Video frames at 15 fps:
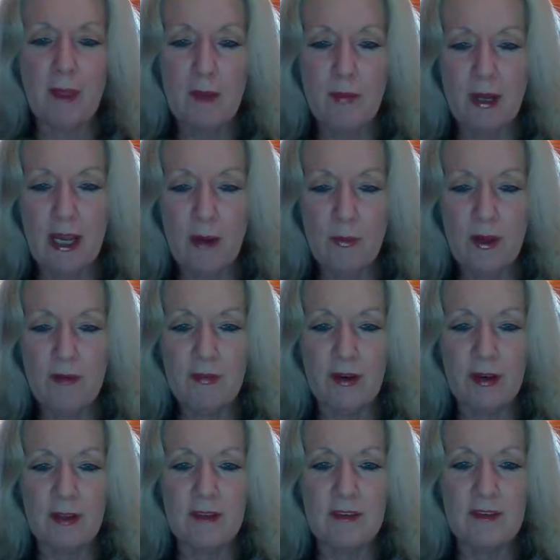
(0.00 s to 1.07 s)
But
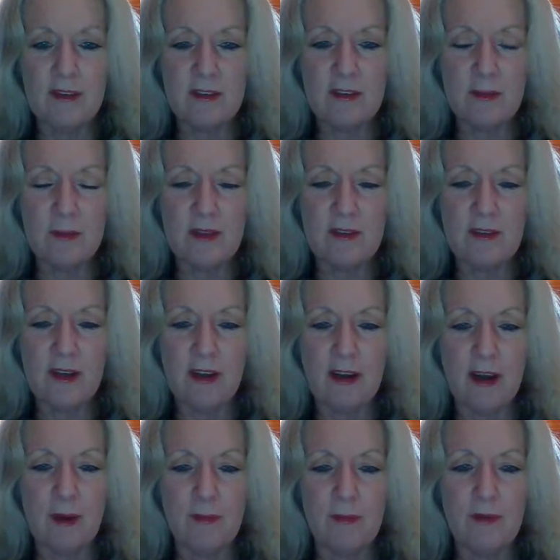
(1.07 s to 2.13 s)
however, the system is set
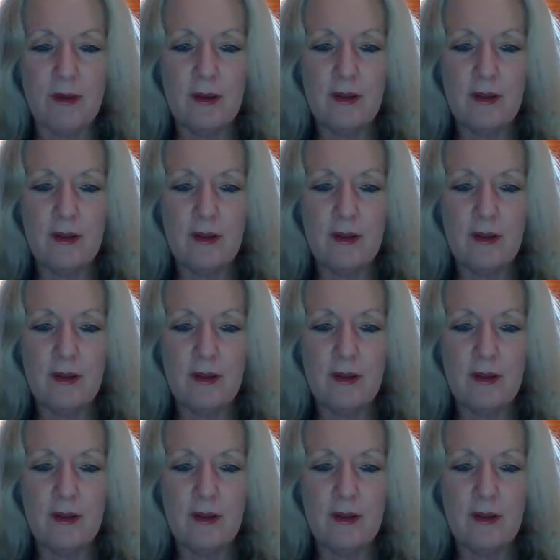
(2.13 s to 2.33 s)
up